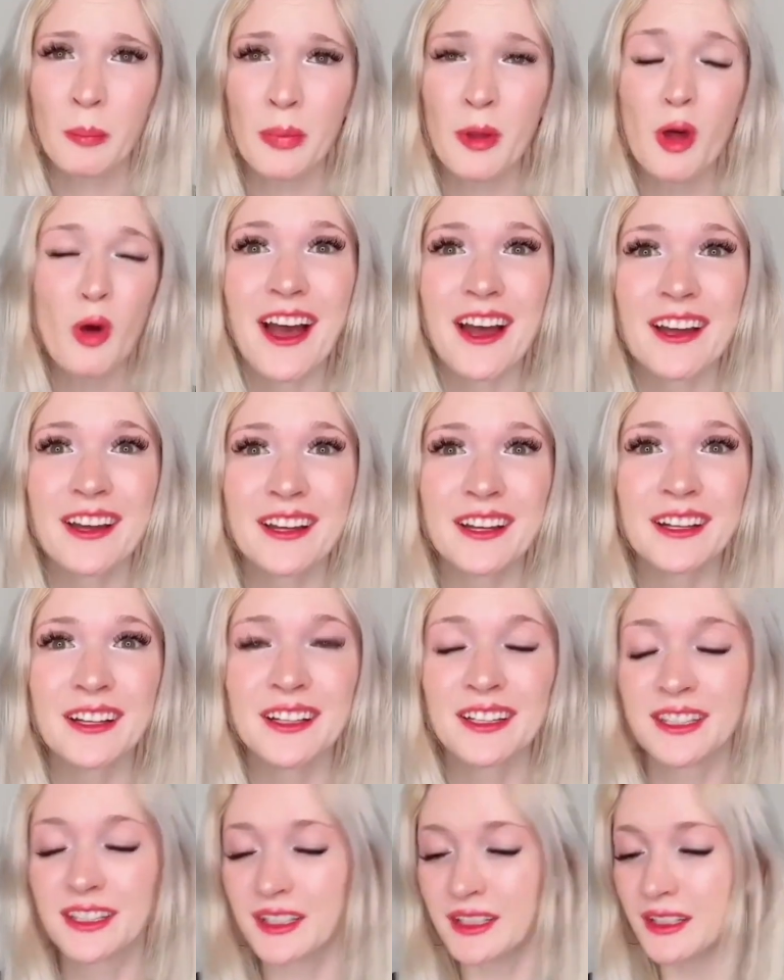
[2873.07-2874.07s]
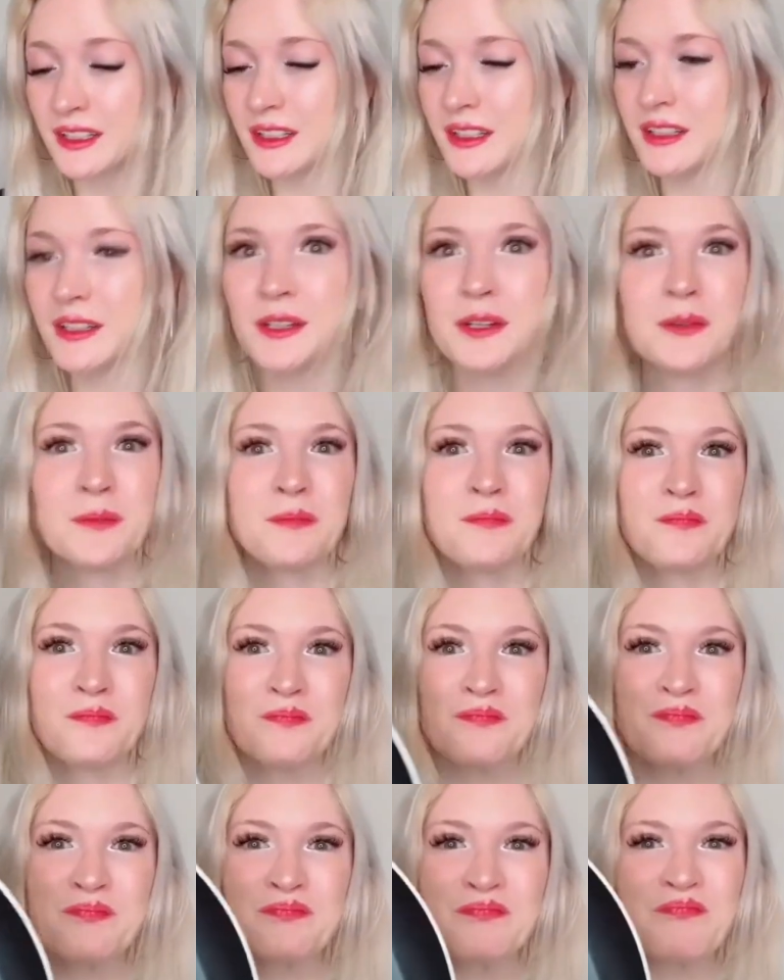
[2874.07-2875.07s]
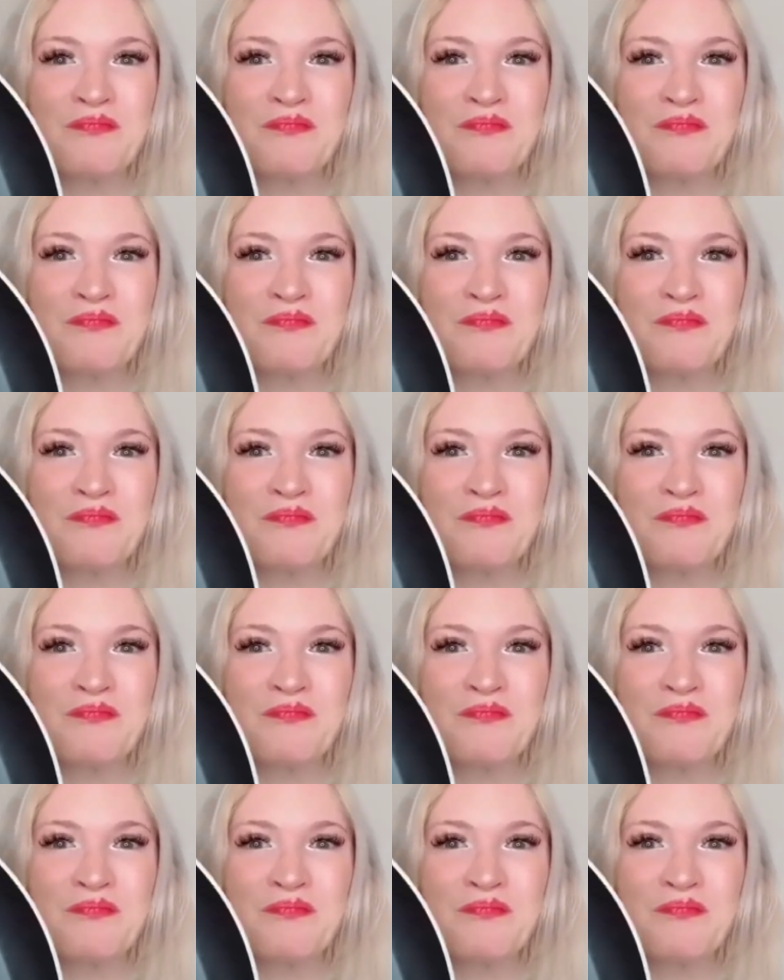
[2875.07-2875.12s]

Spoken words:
Here, send him this frying pan.